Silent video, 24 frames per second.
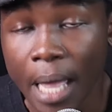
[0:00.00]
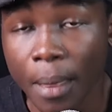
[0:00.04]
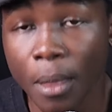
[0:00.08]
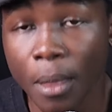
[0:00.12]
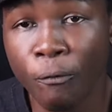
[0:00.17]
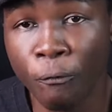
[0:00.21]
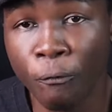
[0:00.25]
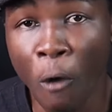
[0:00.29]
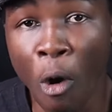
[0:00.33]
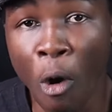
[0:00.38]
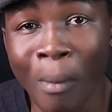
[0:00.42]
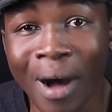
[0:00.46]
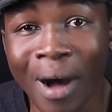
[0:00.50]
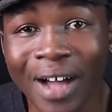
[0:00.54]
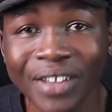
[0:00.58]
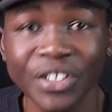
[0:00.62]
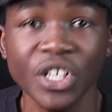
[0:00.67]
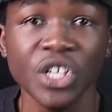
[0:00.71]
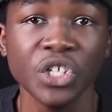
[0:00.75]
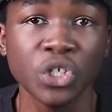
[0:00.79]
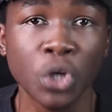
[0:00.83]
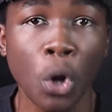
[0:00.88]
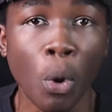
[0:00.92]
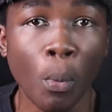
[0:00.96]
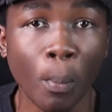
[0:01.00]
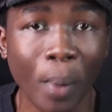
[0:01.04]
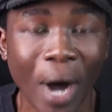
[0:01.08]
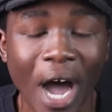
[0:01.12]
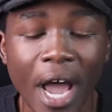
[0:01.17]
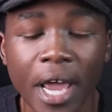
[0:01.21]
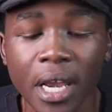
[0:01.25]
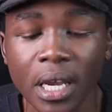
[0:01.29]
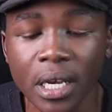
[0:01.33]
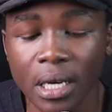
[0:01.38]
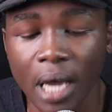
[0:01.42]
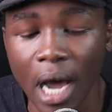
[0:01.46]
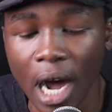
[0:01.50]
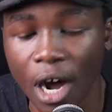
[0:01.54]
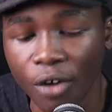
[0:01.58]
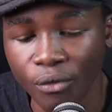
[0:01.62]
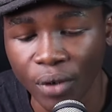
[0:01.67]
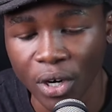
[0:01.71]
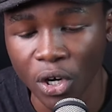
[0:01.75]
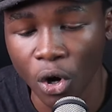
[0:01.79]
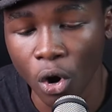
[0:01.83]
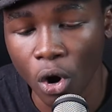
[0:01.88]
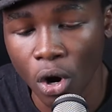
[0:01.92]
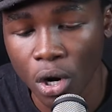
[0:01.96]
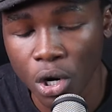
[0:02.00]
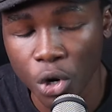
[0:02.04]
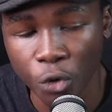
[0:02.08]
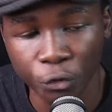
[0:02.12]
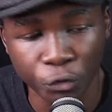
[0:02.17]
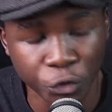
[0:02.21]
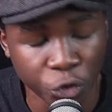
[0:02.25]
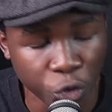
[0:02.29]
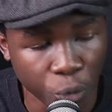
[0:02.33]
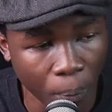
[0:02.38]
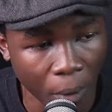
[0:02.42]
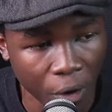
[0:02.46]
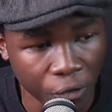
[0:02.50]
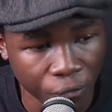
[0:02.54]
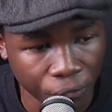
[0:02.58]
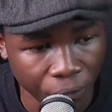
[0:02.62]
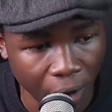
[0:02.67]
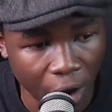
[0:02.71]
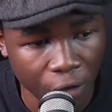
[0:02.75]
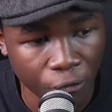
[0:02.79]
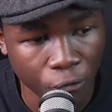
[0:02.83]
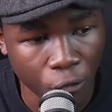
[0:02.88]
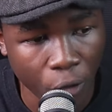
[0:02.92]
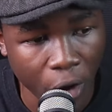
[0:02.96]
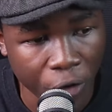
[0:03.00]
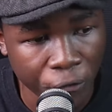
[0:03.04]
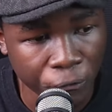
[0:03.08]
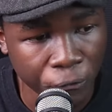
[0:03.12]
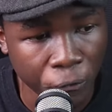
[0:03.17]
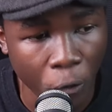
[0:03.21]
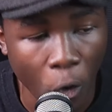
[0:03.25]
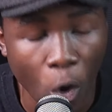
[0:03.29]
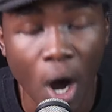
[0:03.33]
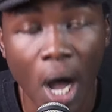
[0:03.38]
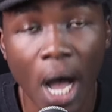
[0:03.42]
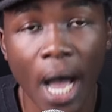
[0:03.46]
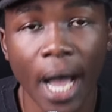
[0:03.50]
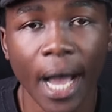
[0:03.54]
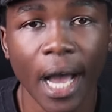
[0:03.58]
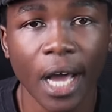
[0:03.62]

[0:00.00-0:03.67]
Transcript: The 4 matches combined have an odd of 2.514.